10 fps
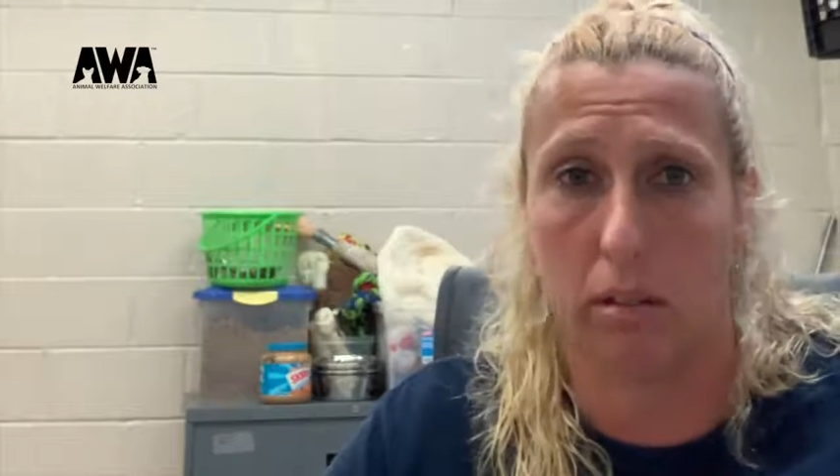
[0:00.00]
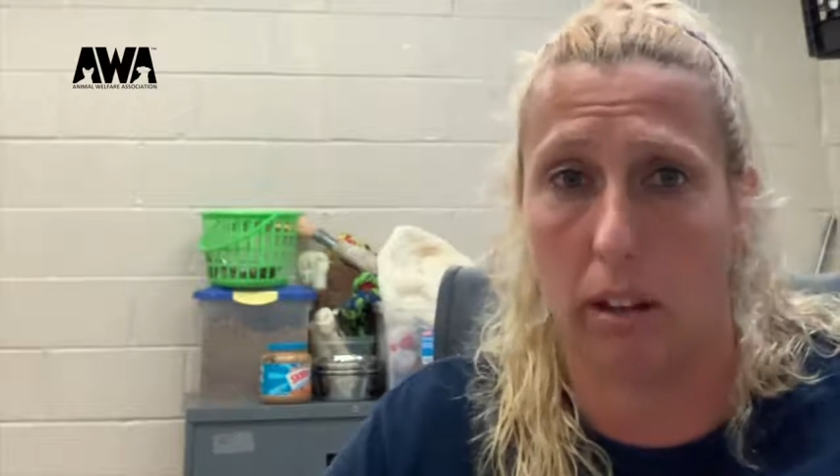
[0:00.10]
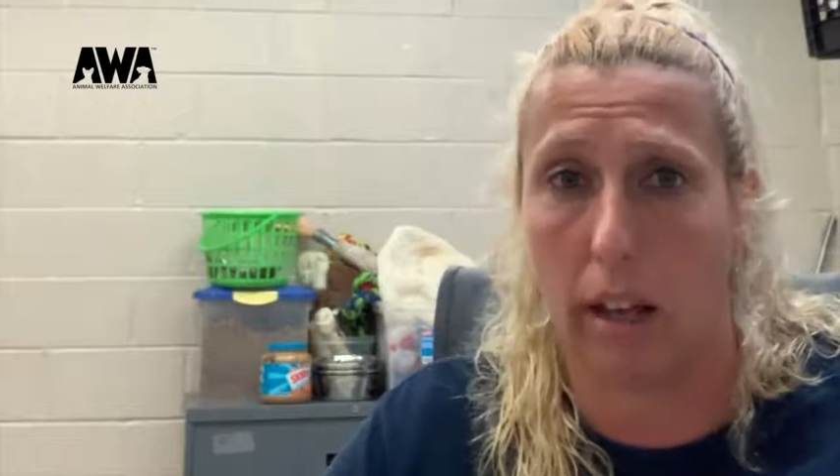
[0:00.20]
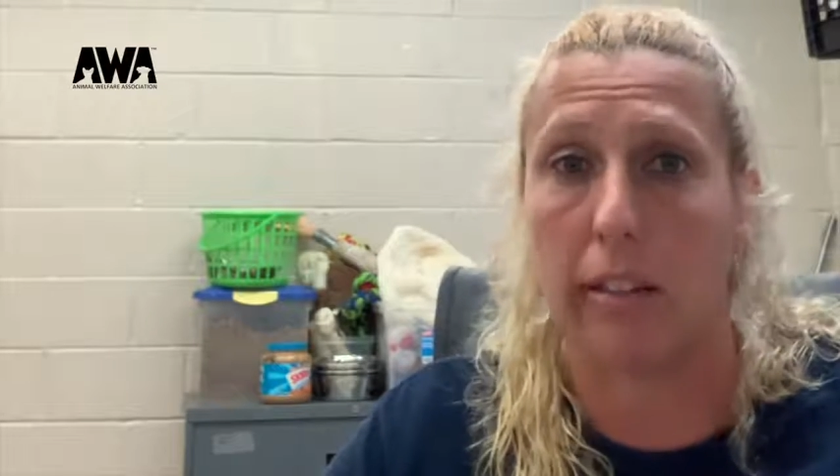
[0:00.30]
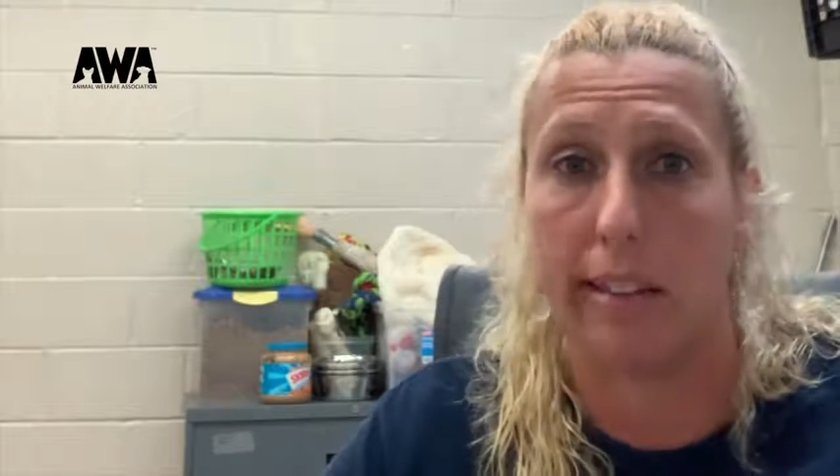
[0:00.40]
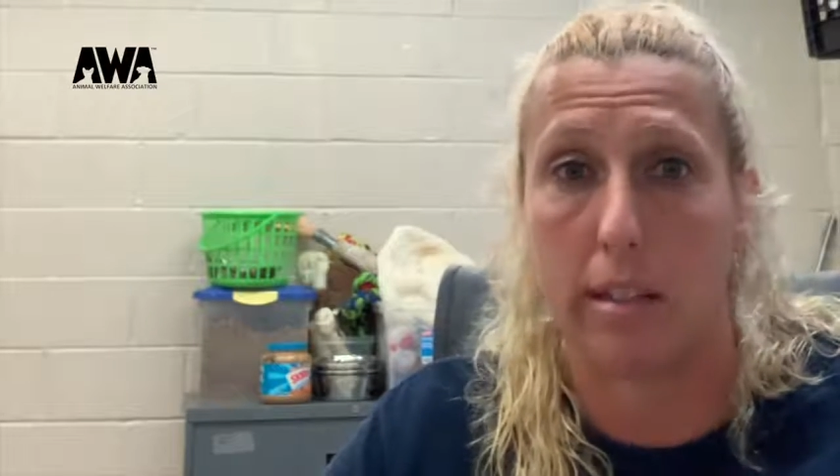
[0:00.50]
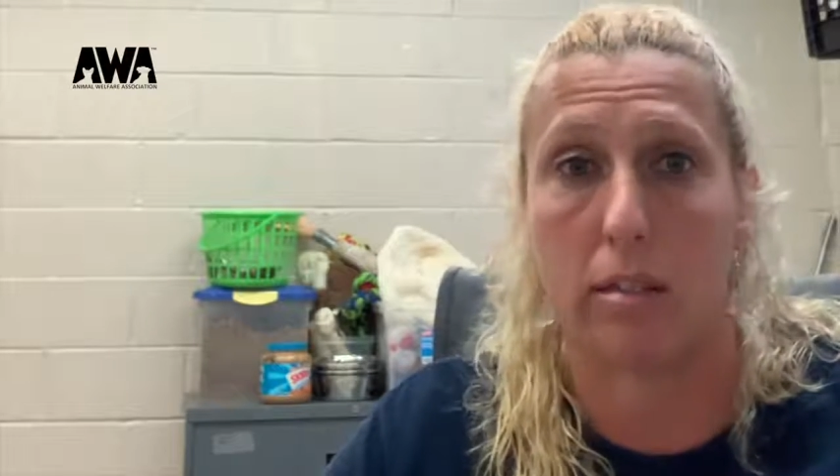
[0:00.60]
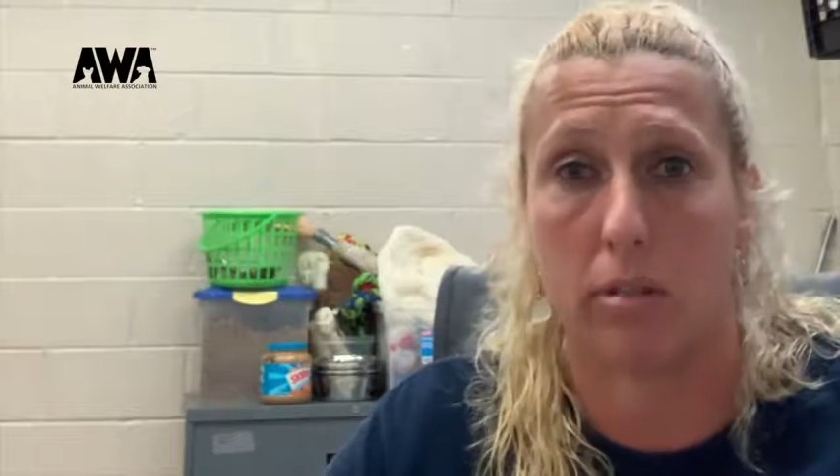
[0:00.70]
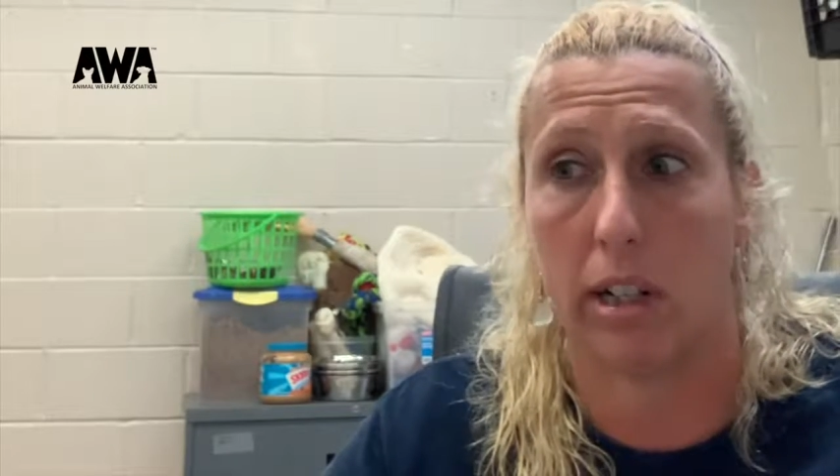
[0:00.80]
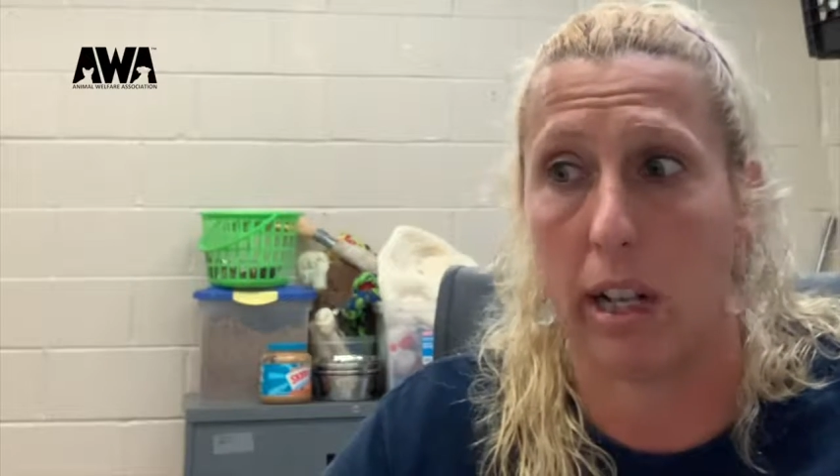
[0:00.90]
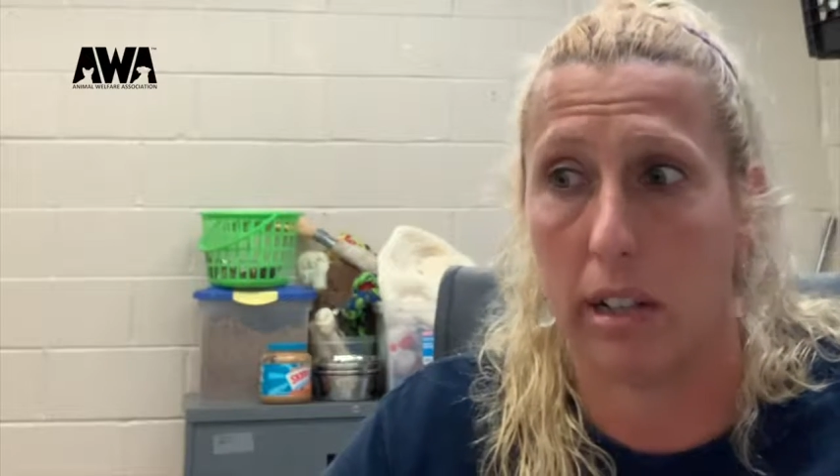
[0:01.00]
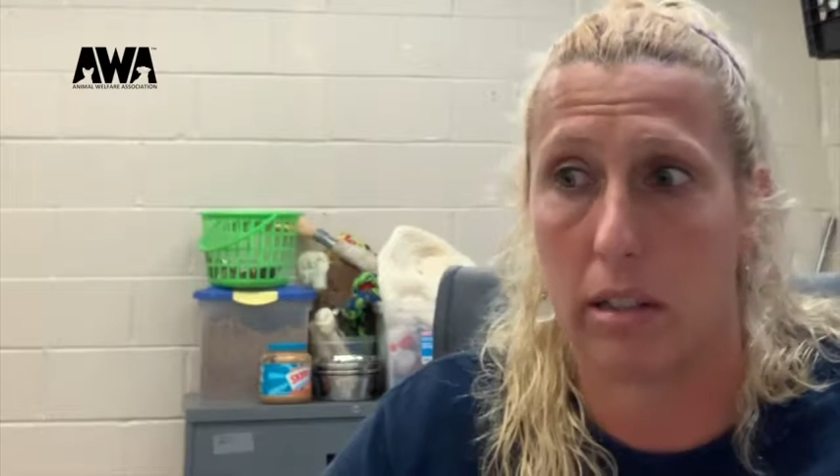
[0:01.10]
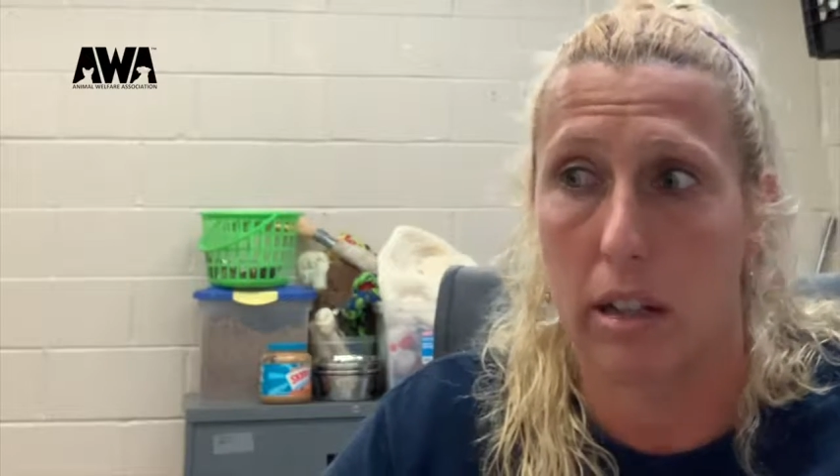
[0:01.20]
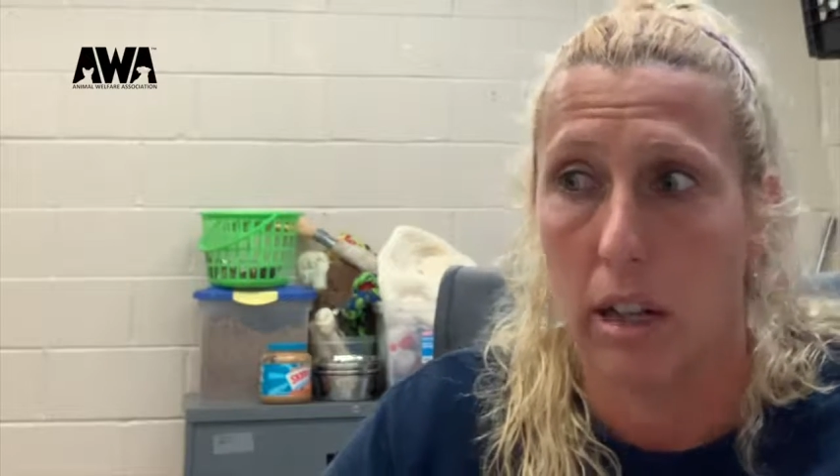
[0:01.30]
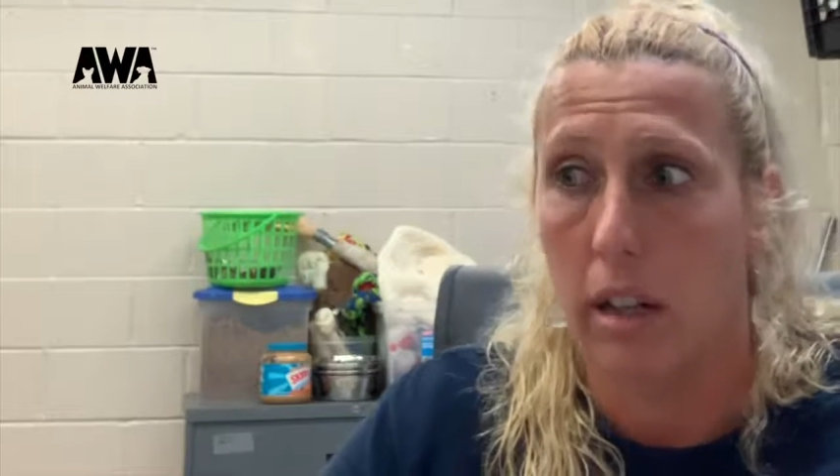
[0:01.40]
at least 3 days,